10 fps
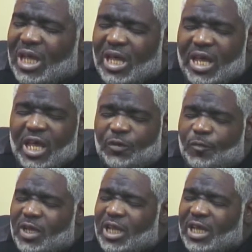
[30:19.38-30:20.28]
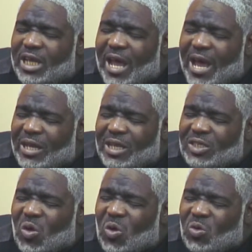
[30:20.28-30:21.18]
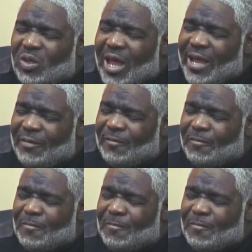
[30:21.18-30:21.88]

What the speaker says: His friend that he had his whole life.